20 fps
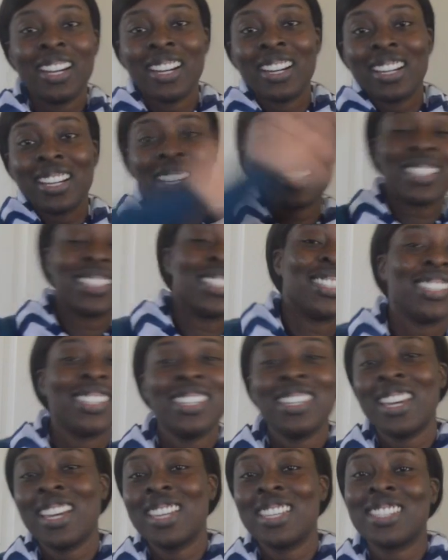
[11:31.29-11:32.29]
Alright,
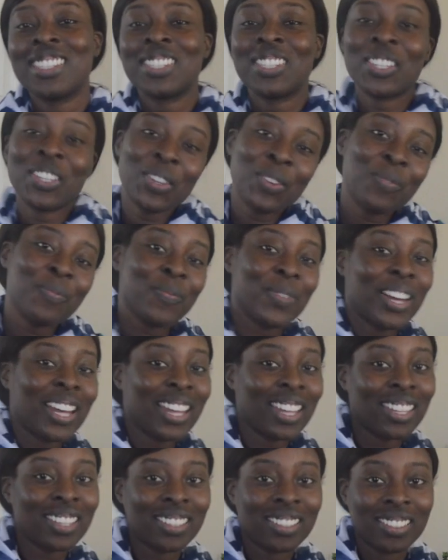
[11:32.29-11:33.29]
see you guys.
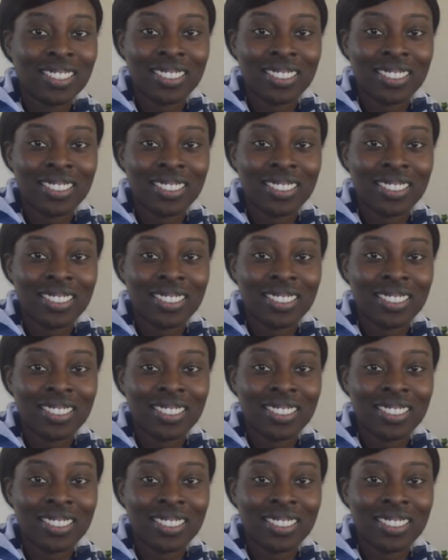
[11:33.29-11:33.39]
Bye.